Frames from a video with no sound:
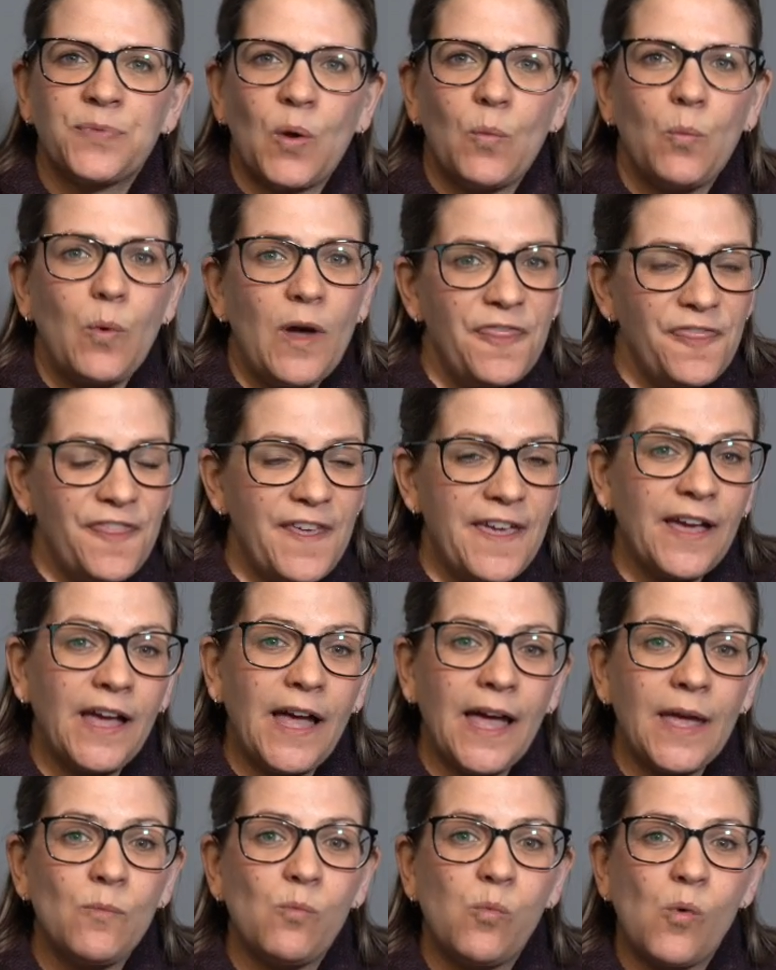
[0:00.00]
One thing
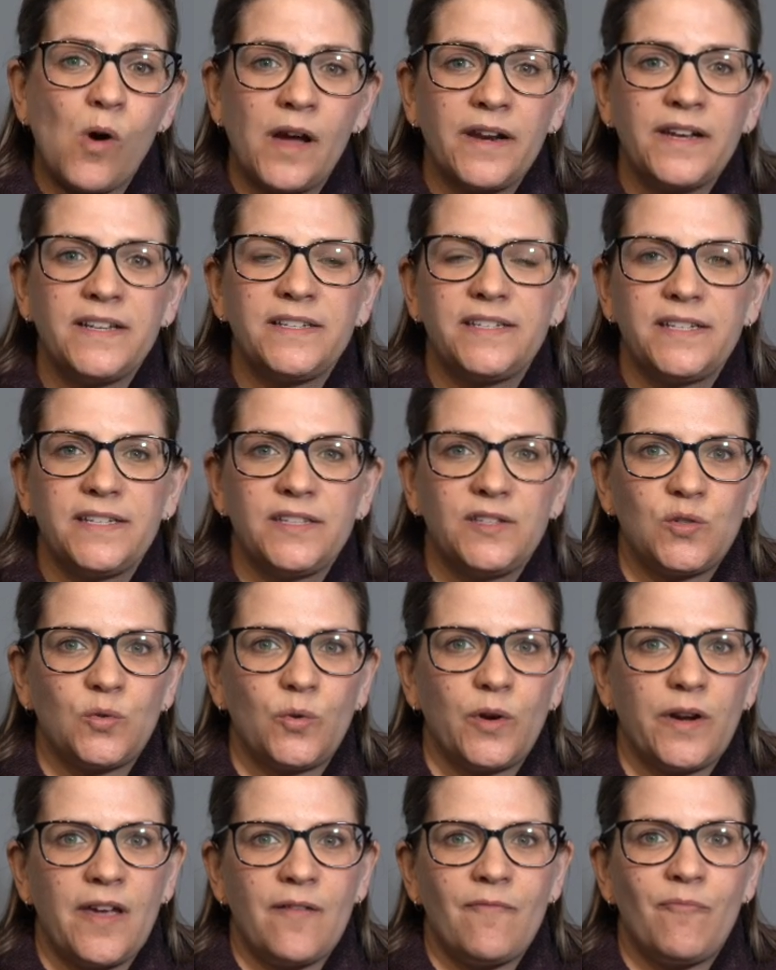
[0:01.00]
I wanted to
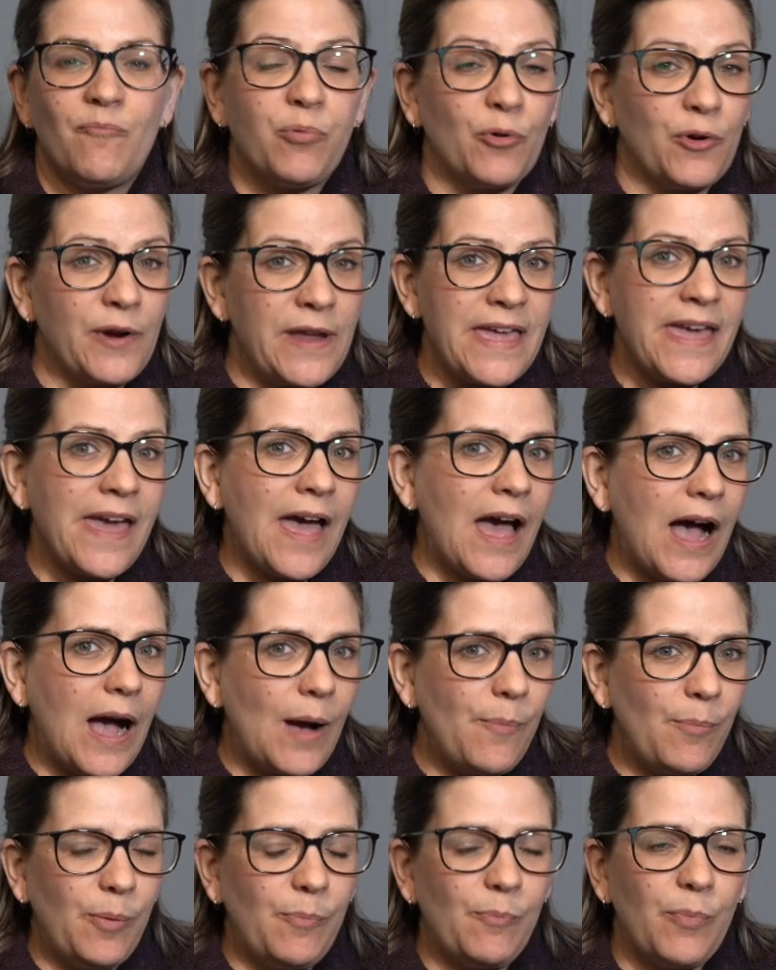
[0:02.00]
sort of bring
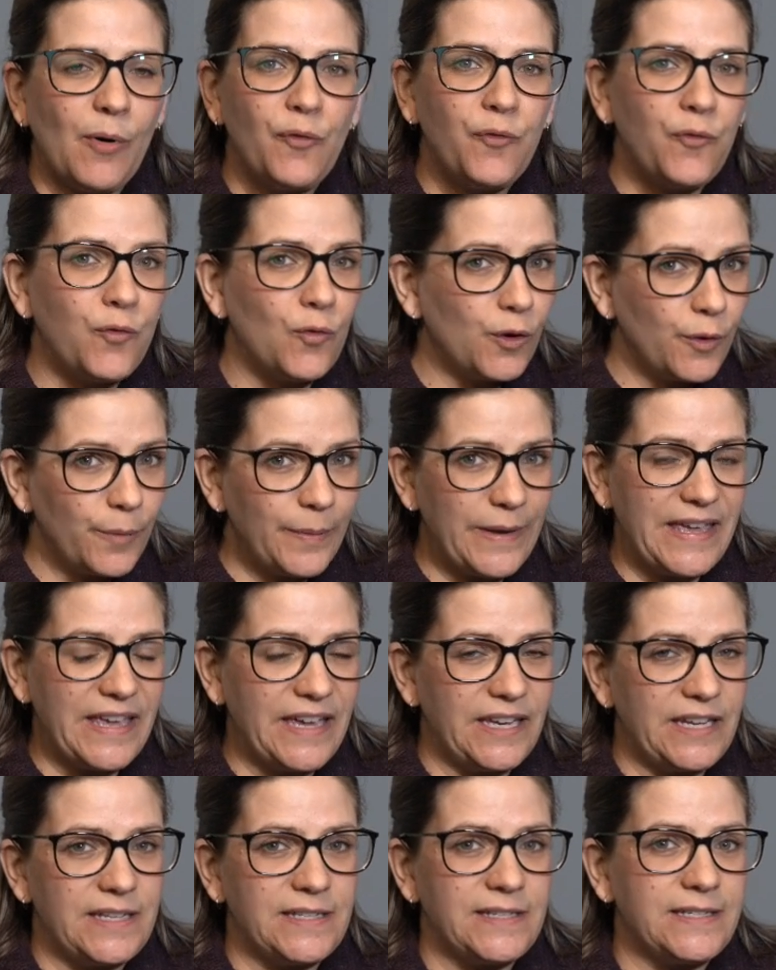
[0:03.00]
up before we
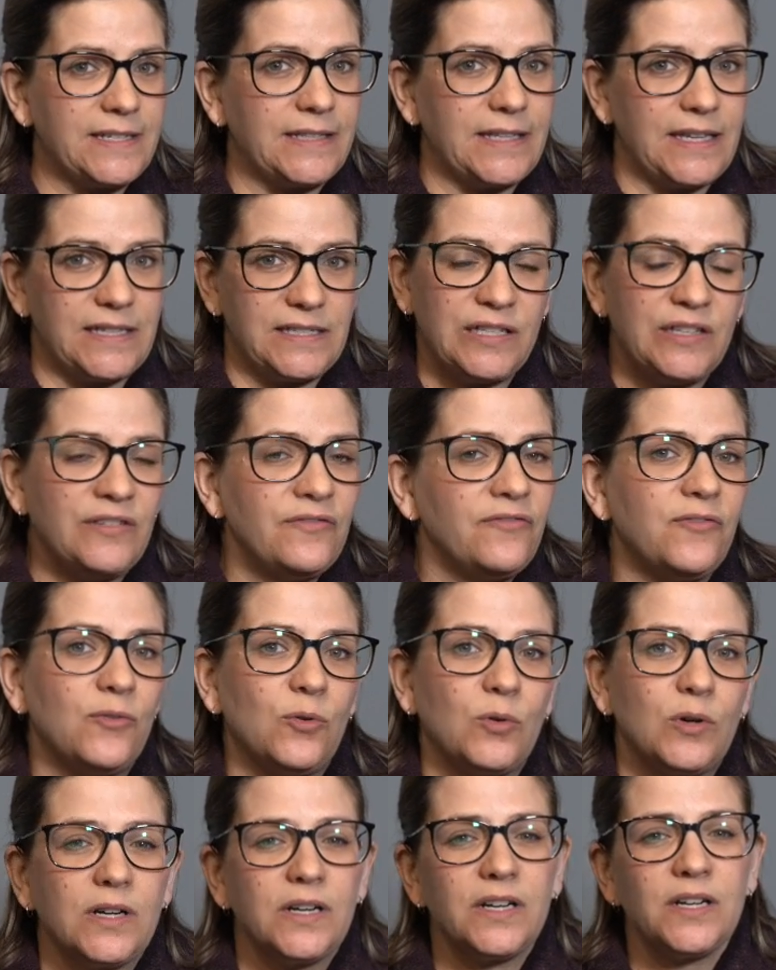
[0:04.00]
get into lesson
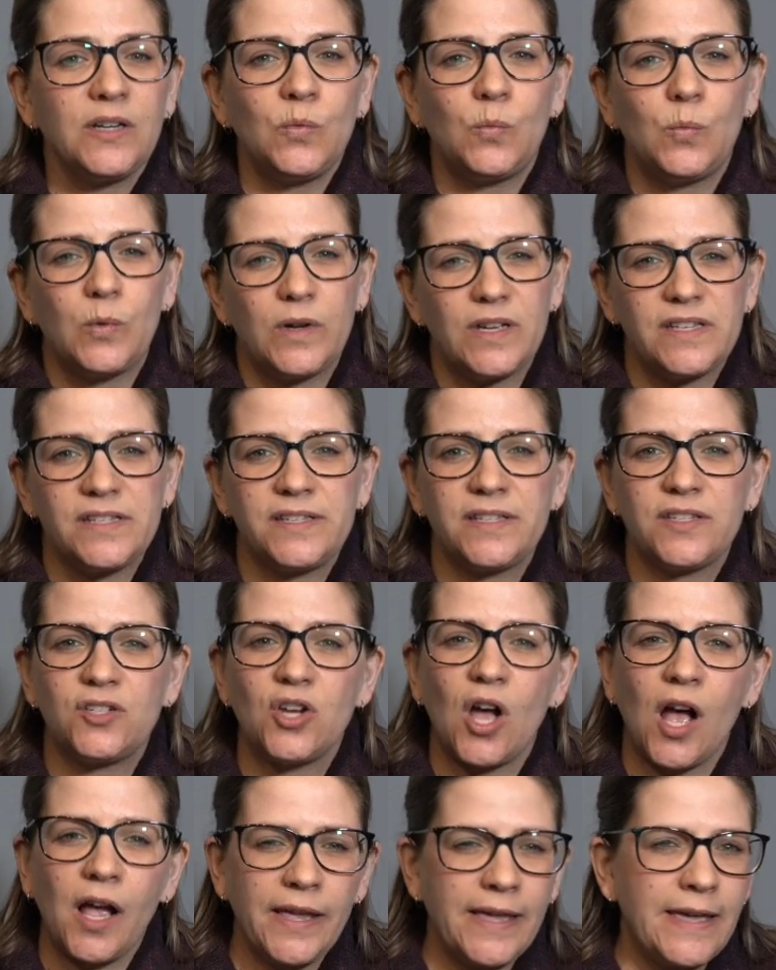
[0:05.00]
4 was
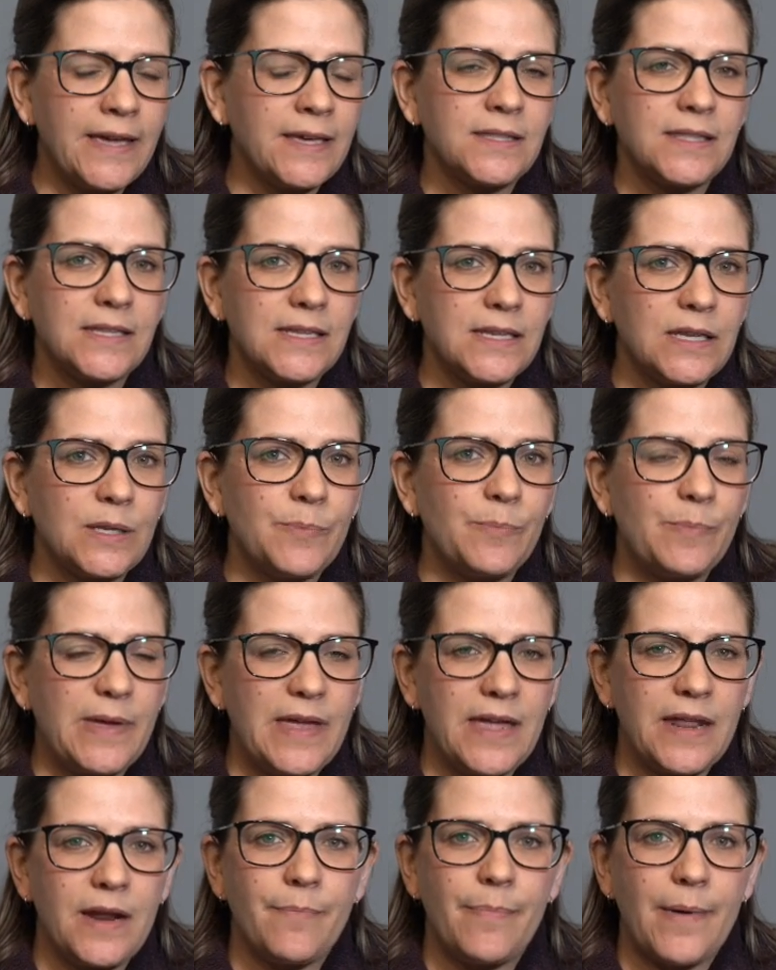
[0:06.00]
talking a little
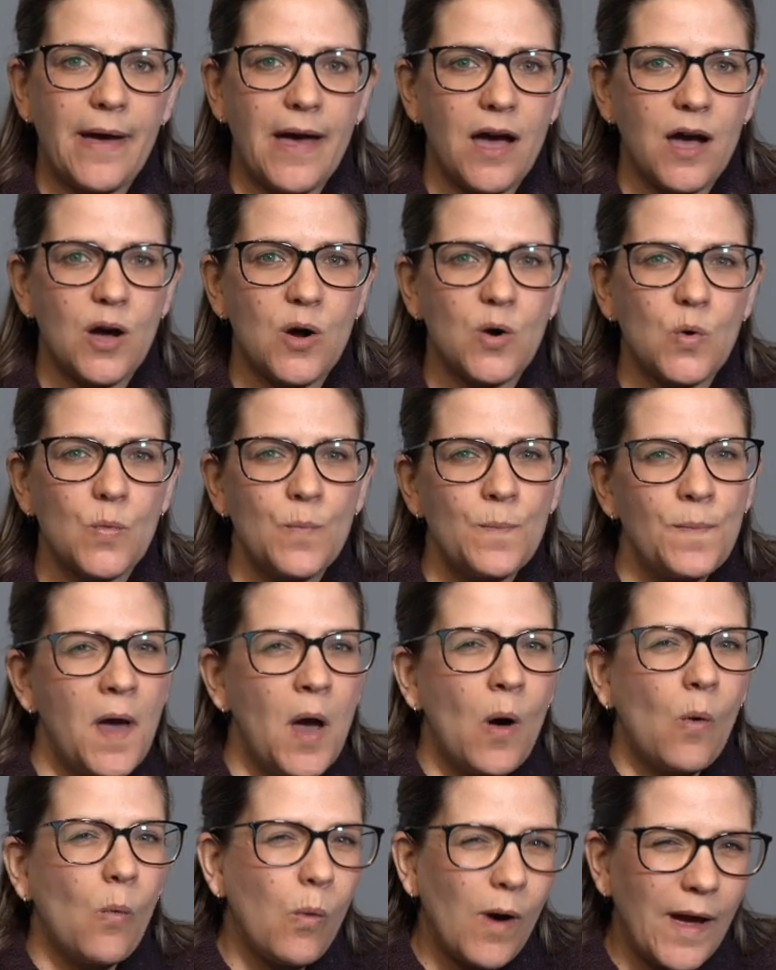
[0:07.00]
bit about
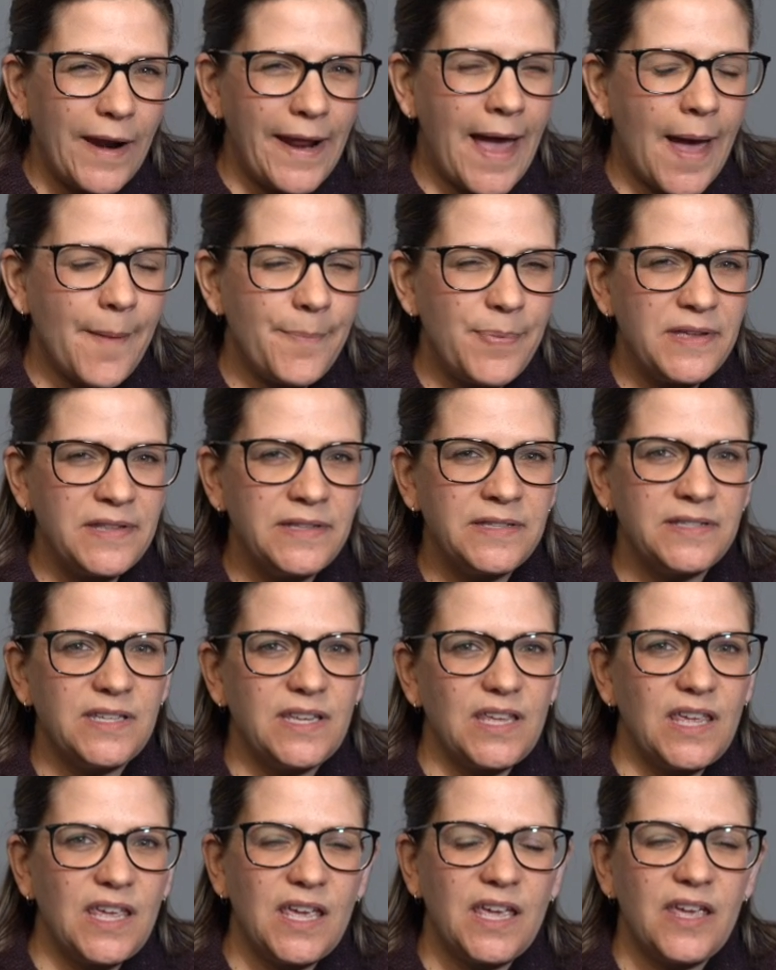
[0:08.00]
what happens
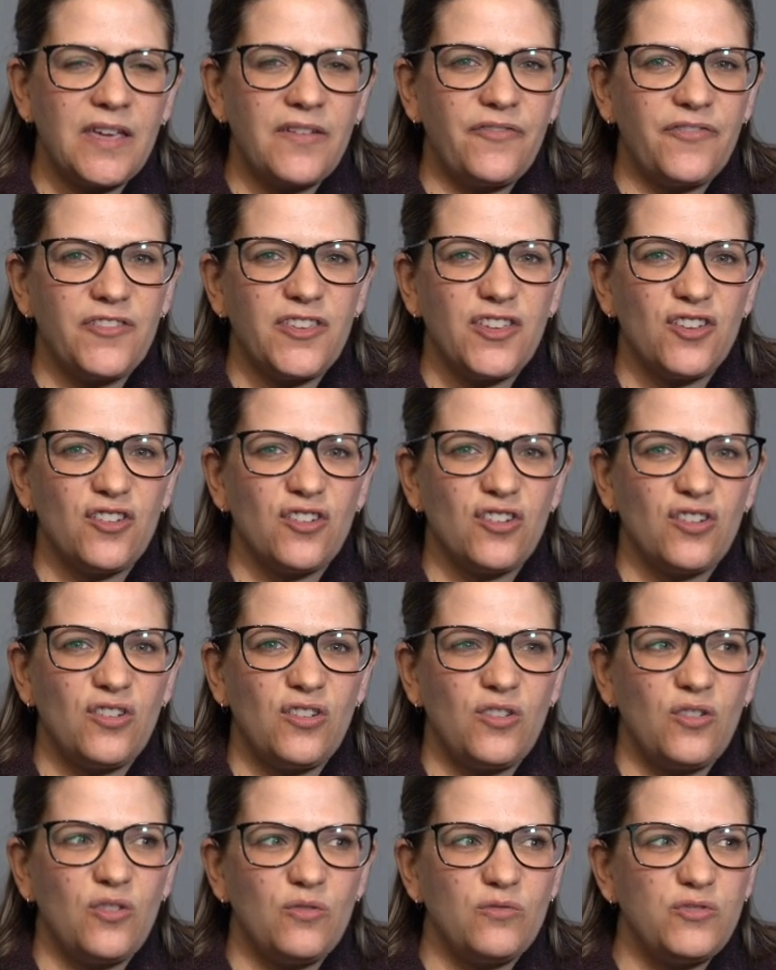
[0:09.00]
if
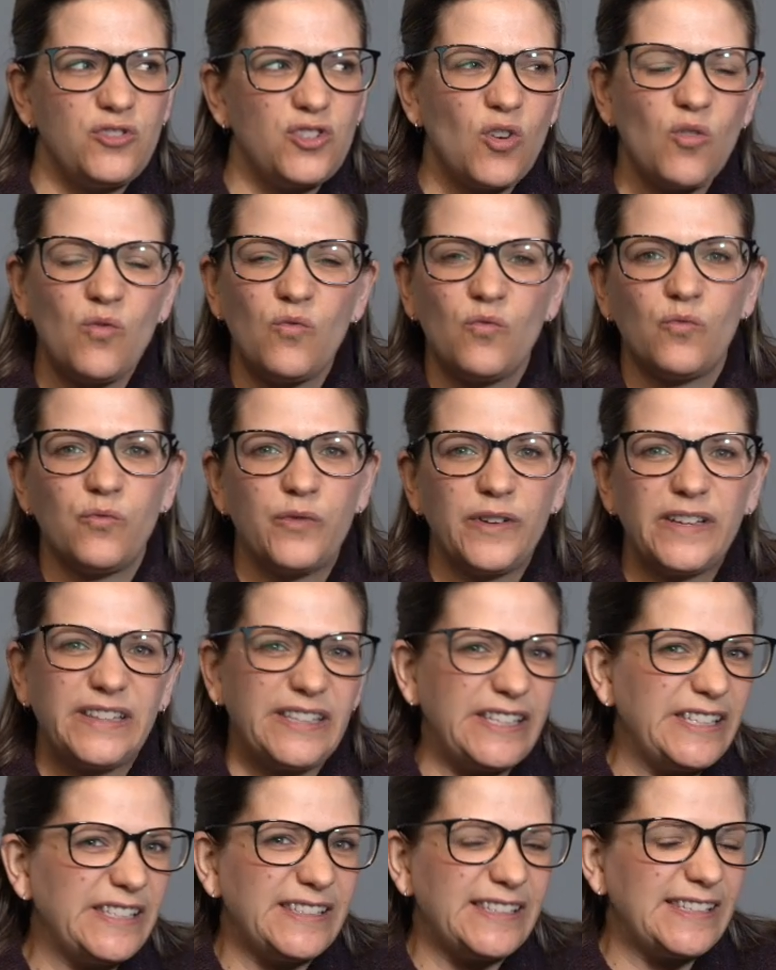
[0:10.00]
you don't
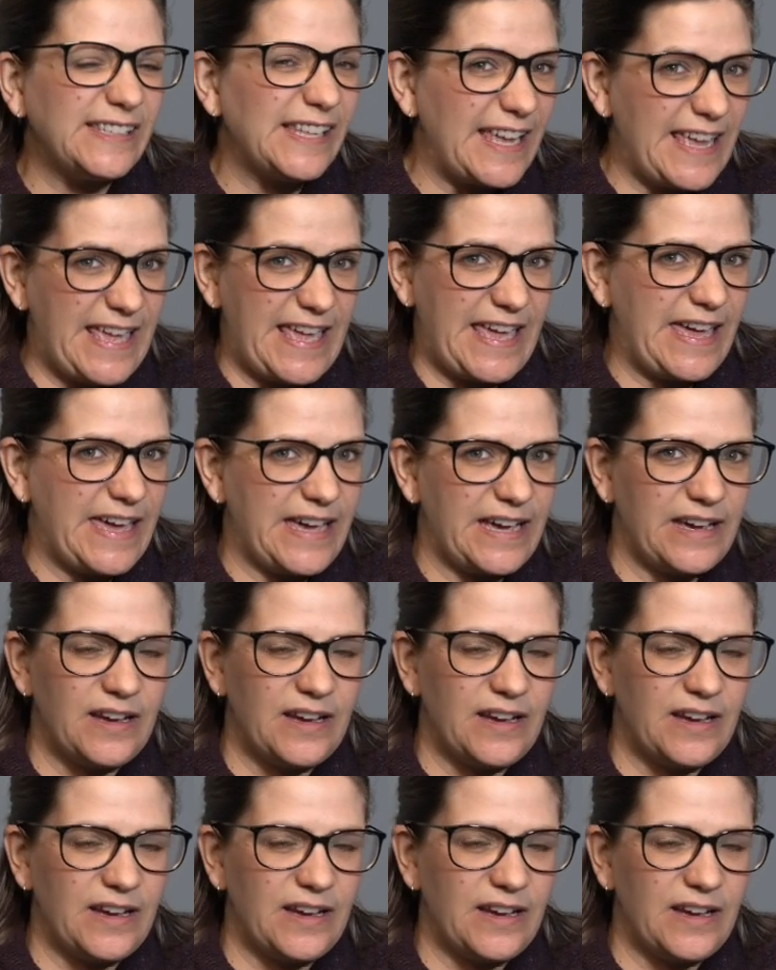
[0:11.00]
really like